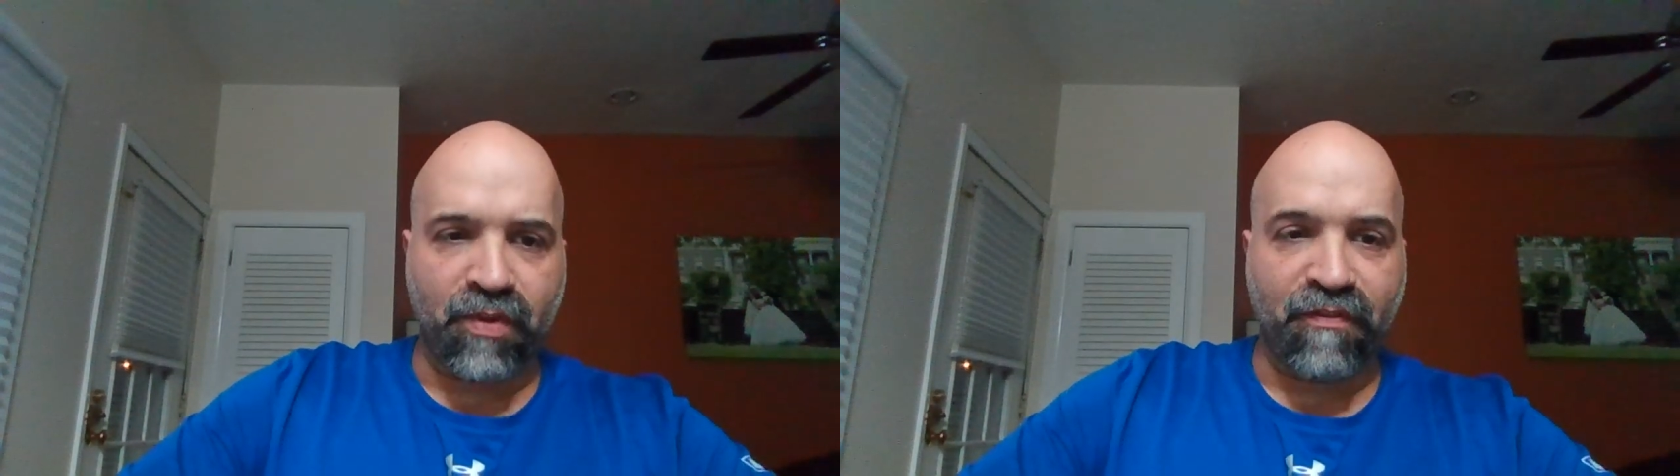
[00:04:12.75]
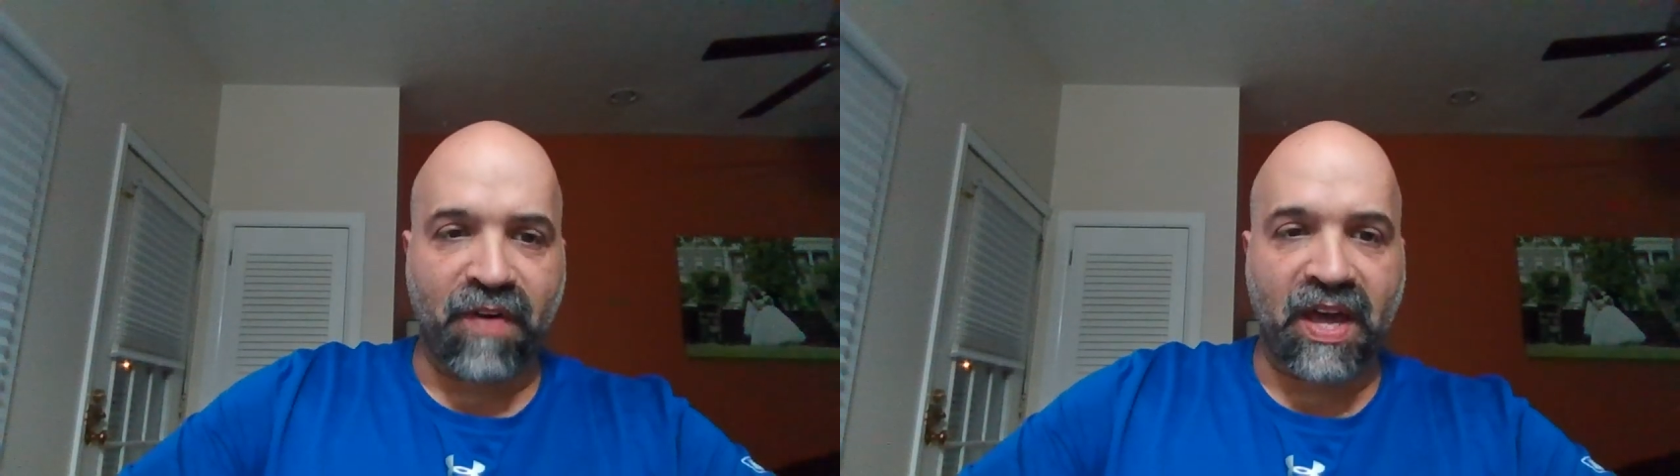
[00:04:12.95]

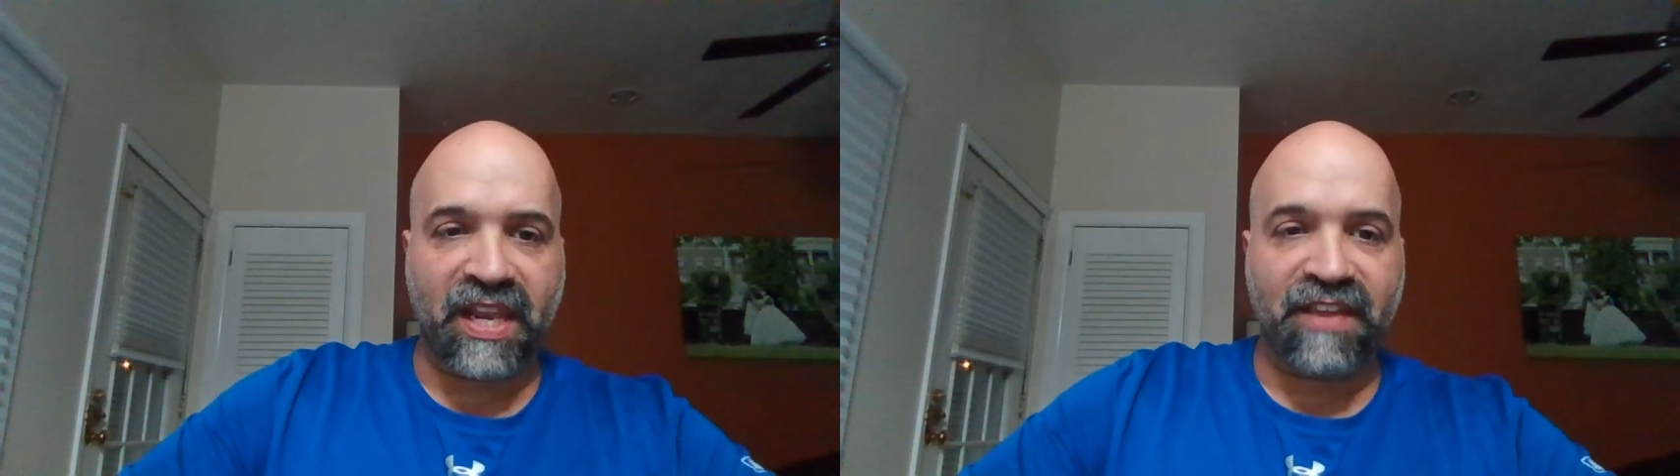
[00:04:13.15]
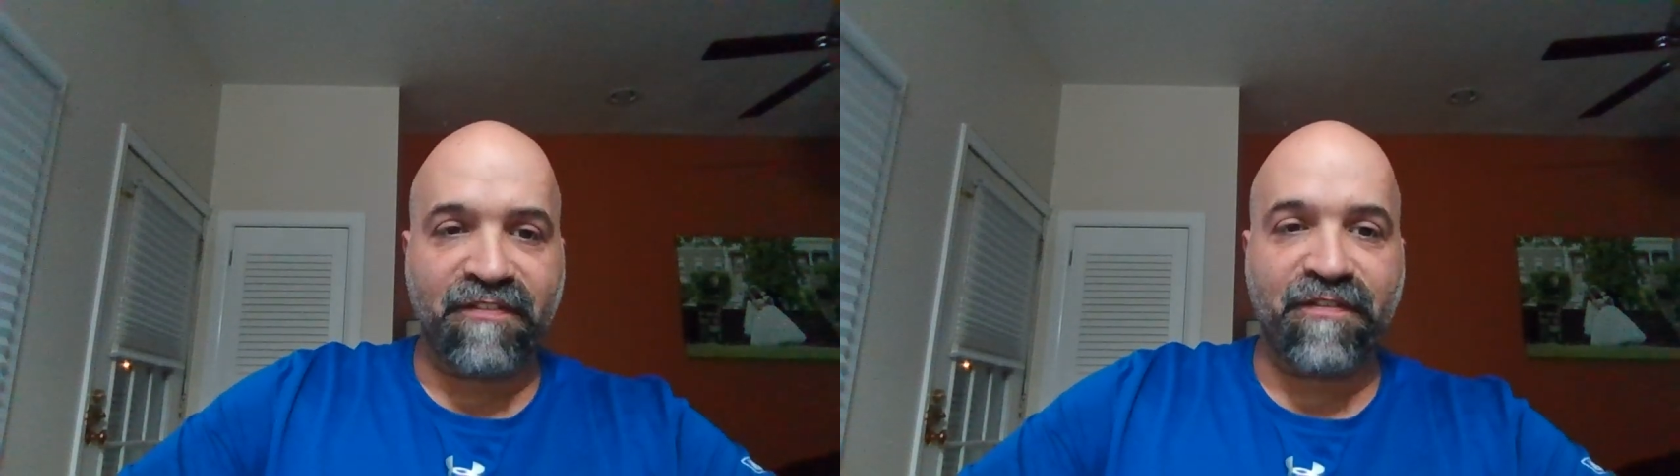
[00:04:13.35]
we
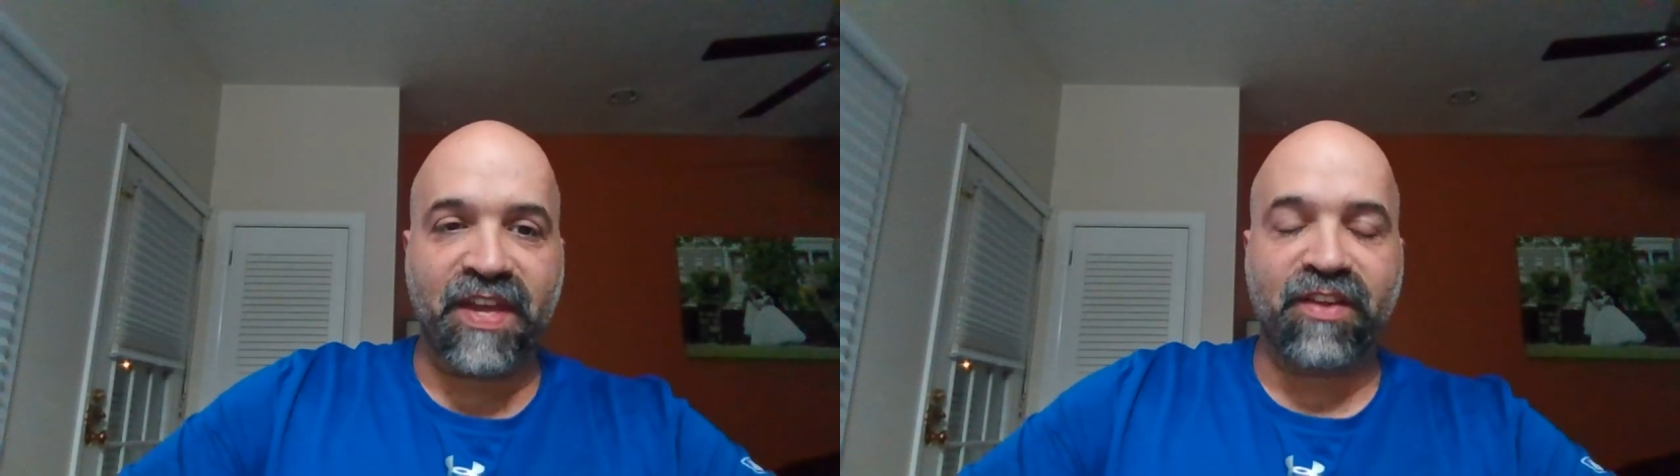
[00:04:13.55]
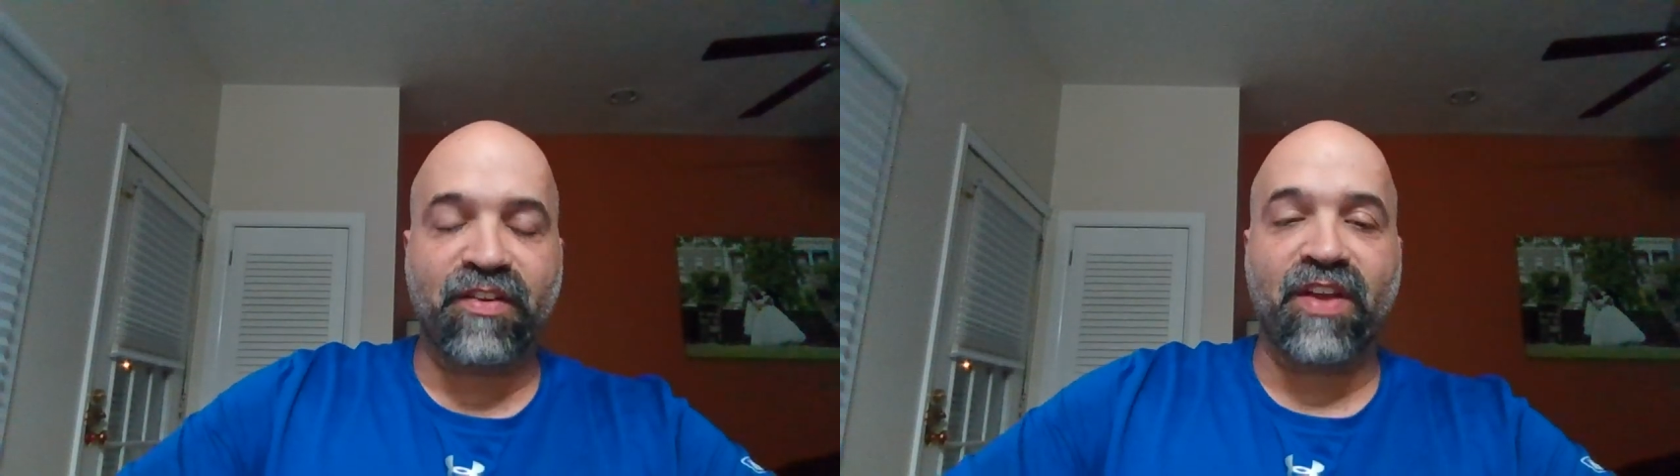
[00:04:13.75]
finally
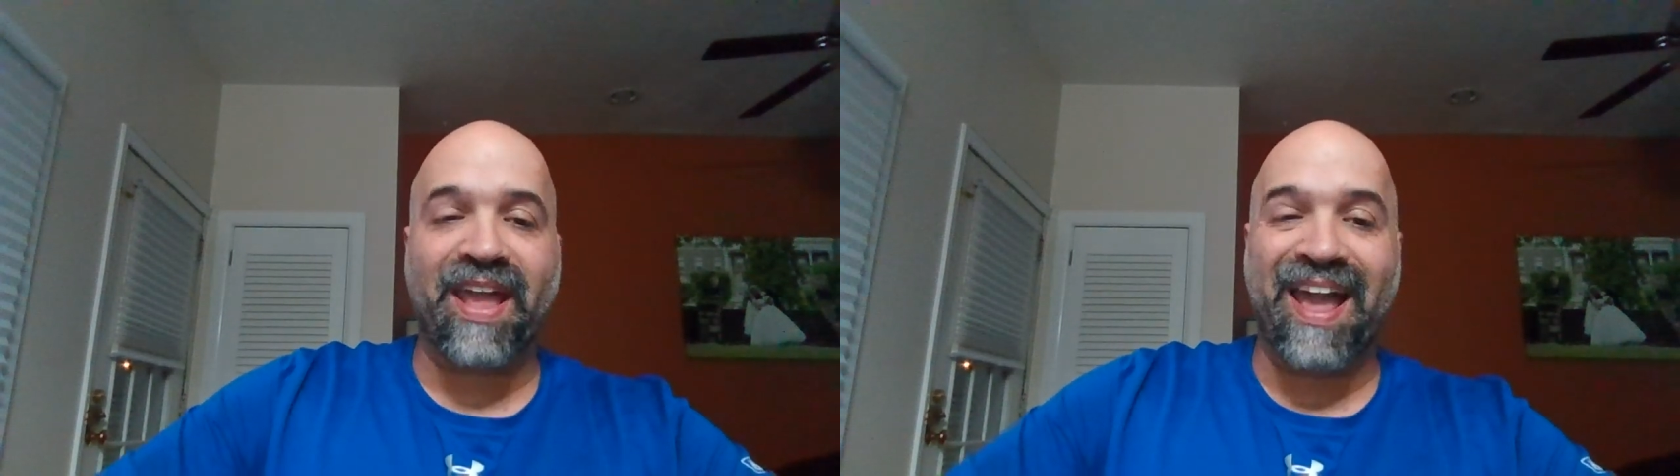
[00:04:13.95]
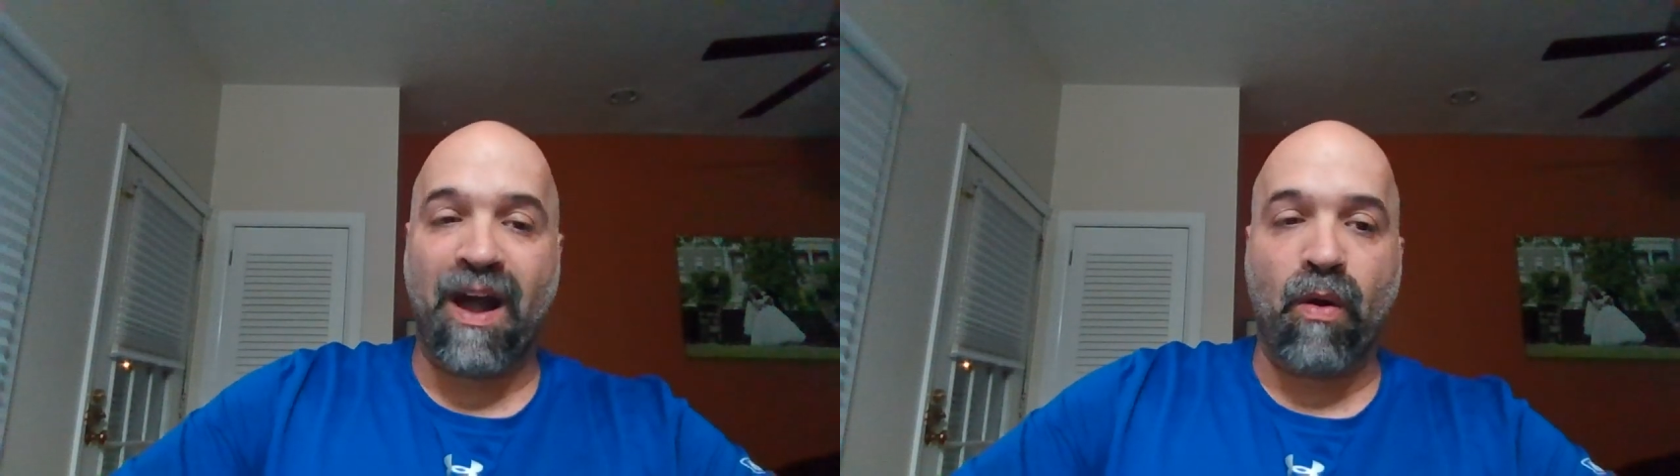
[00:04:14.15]

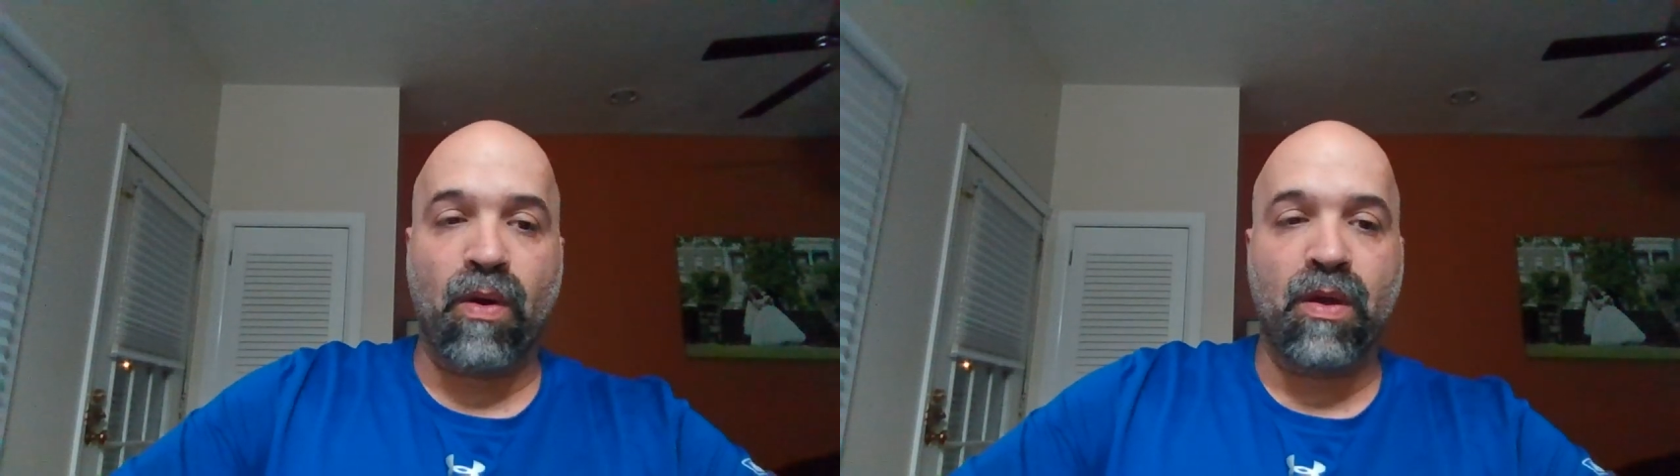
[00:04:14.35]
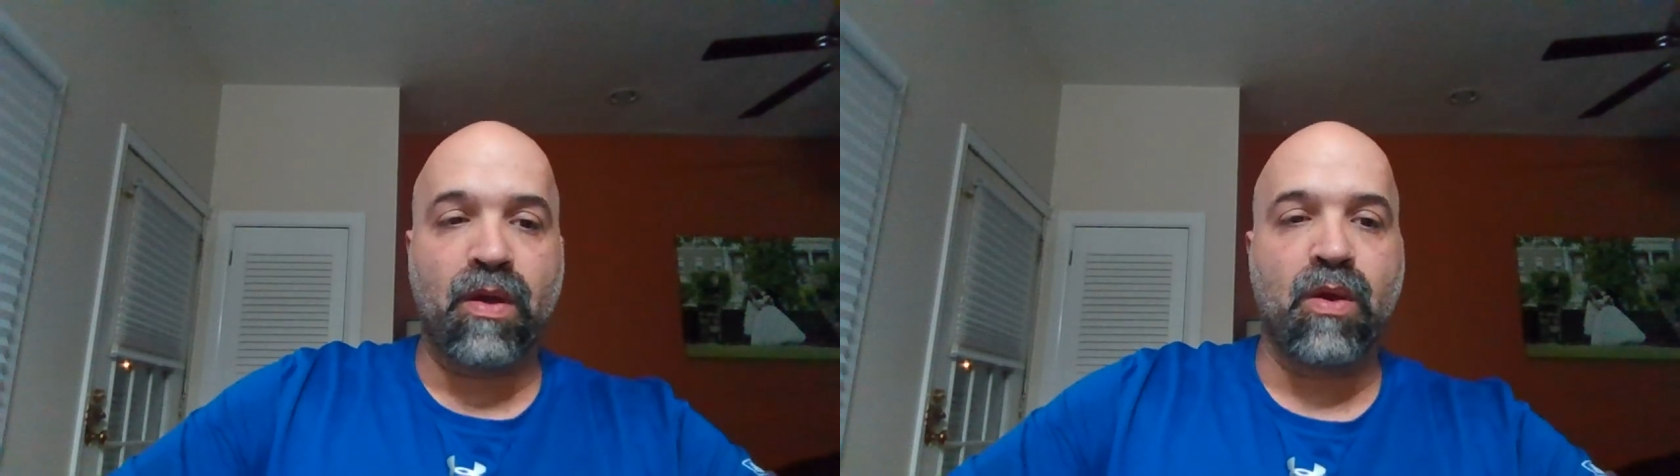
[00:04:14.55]
figured
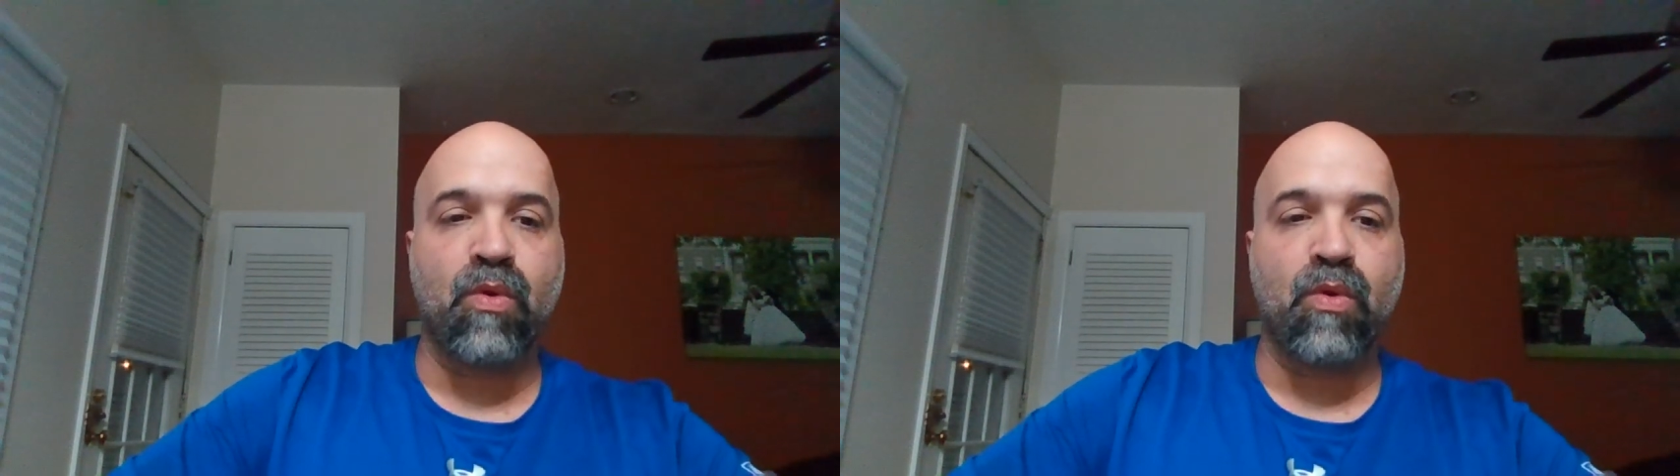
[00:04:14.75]
out